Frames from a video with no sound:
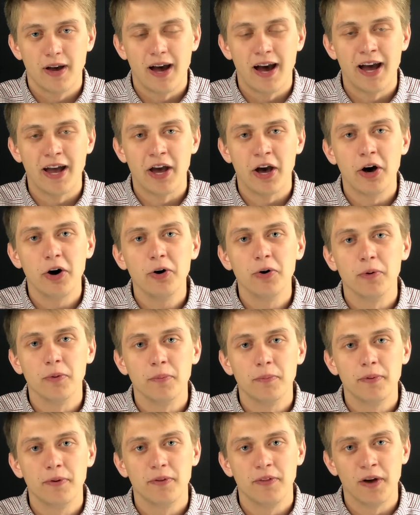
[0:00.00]
I
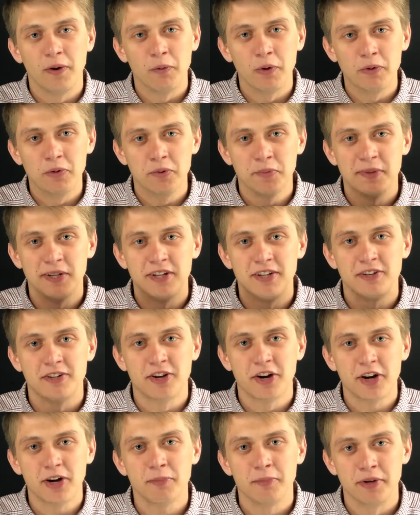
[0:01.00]
hope that we will be
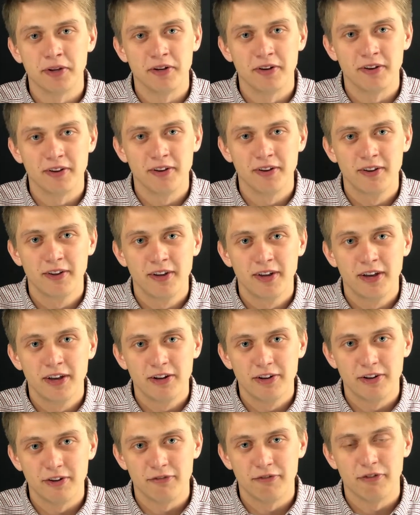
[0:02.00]
determined
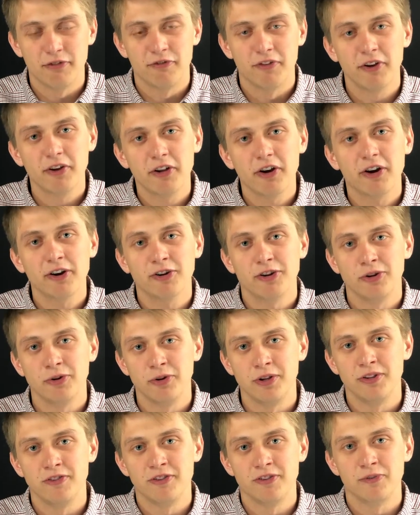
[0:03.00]
to fulfill our
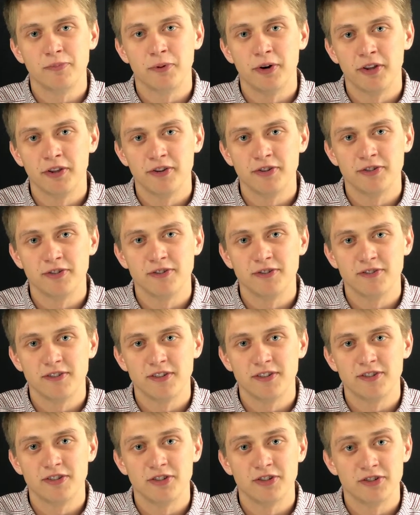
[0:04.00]
duties as brothers and
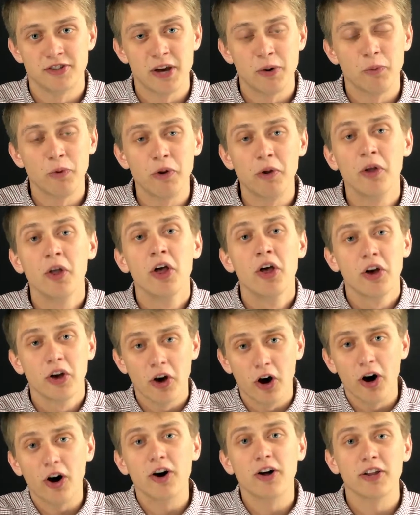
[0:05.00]
sisters, that we'll
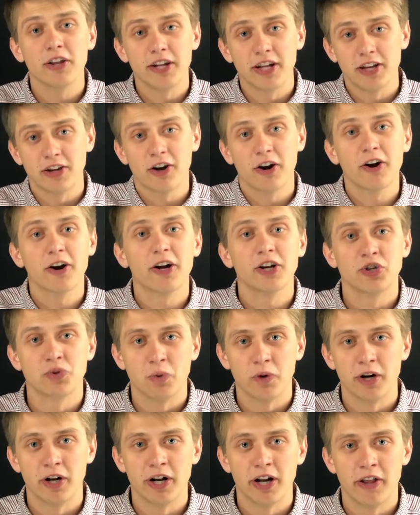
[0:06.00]
call and encourage
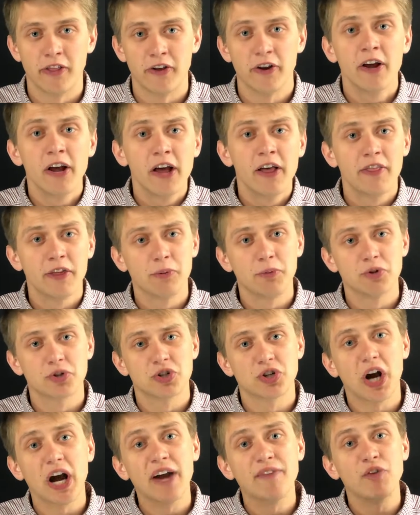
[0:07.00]
one another, that we'll
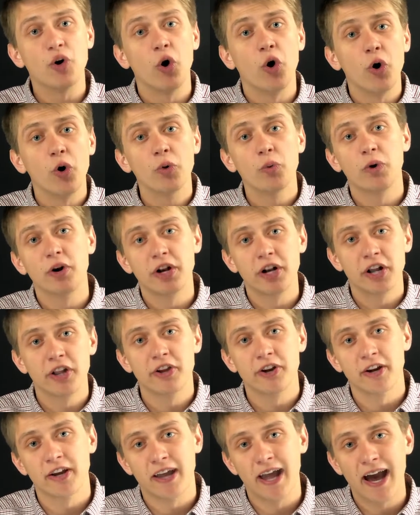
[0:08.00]
strive to hold one
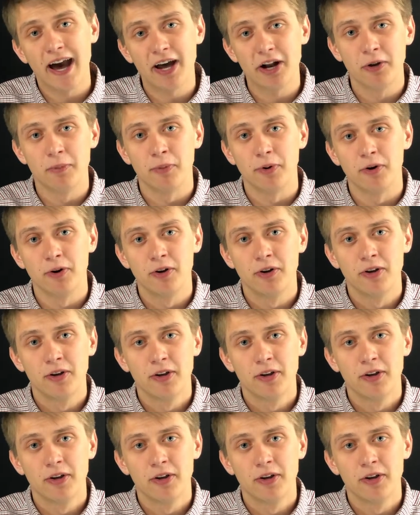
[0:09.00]
another accountable